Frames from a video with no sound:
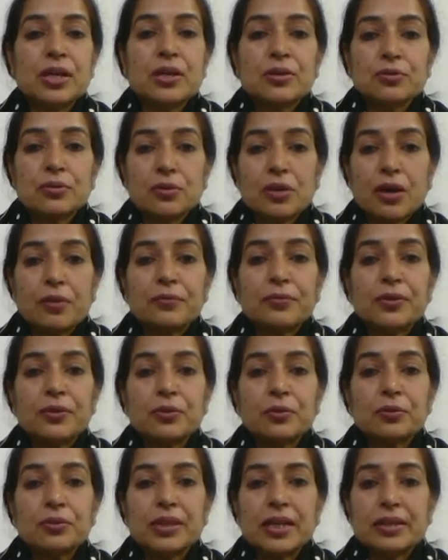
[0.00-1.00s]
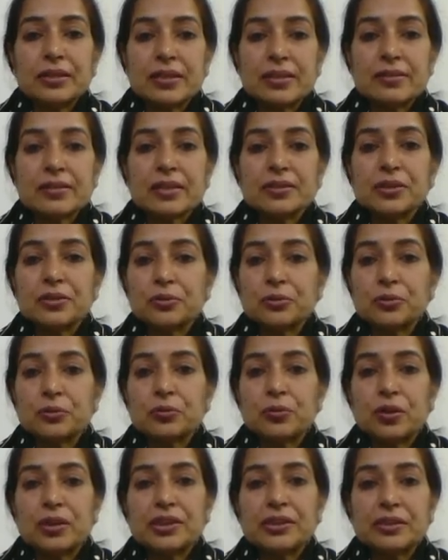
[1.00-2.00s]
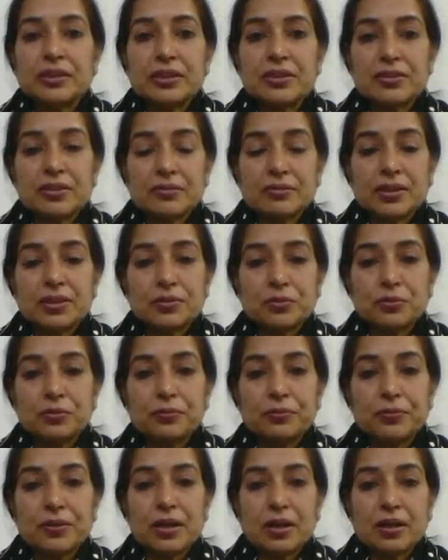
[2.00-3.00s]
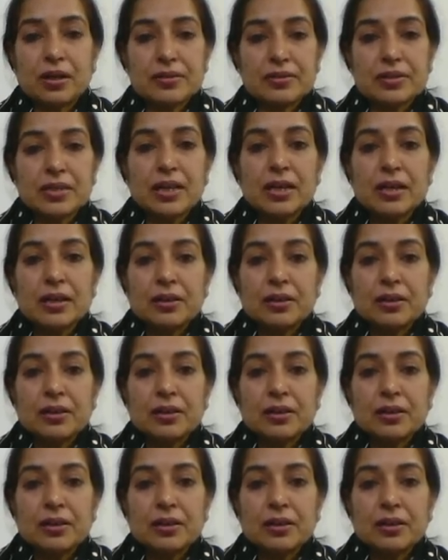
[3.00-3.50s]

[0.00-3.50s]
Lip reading: So now we know that these are the two qualities of the two flowers.